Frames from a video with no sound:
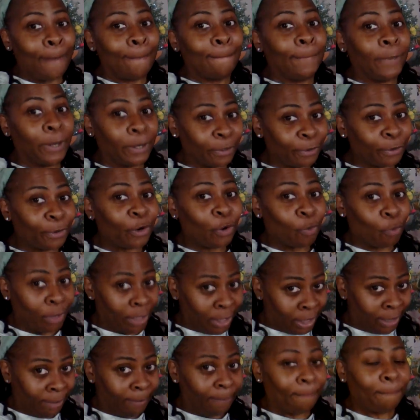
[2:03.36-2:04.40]

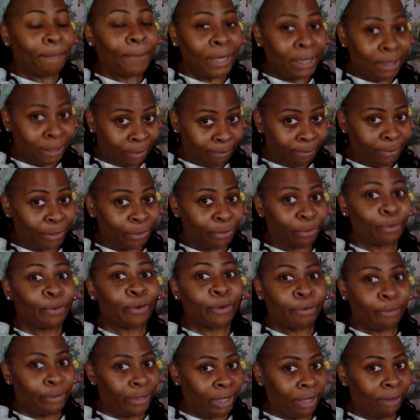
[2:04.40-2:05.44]
buttercream, peanut butter
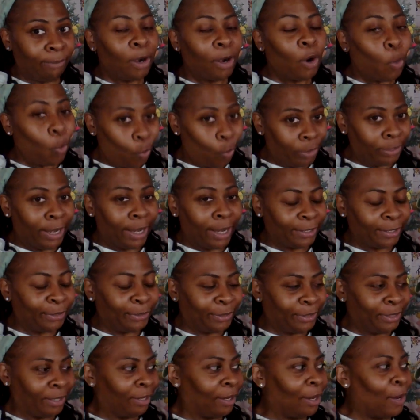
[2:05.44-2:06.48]
cream on that
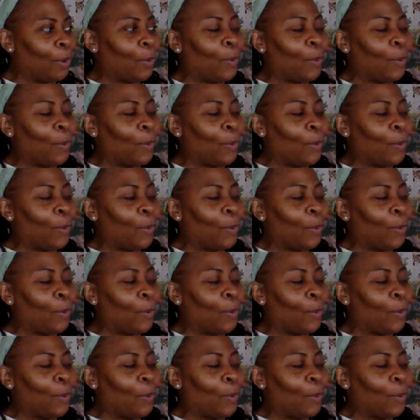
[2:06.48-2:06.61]
cookie.